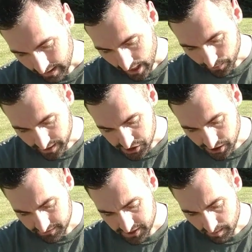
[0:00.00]
"And when the
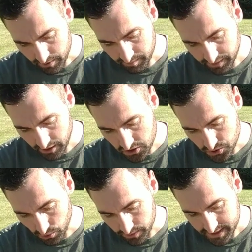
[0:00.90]
chief shepherd
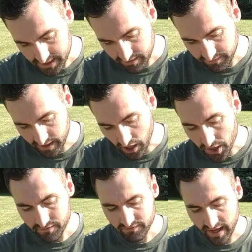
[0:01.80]
appears, you will receive the
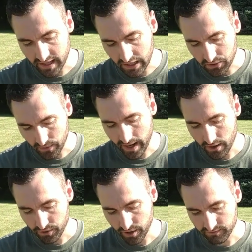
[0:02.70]
unfading
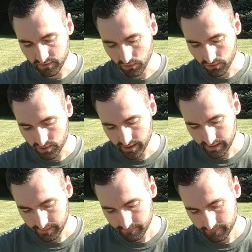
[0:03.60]
crown of
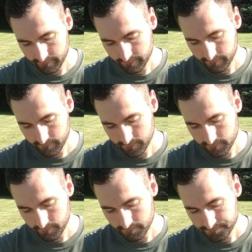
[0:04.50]
glory."
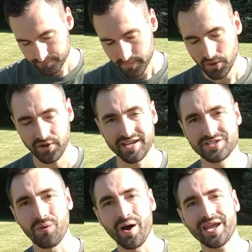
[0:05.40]
Okay,
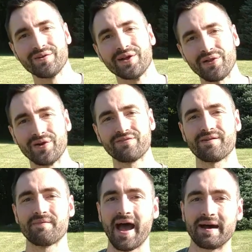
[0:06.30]
so what can we learn
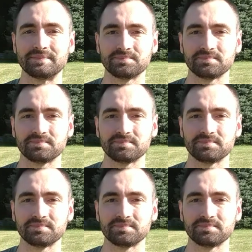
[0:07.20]
from that?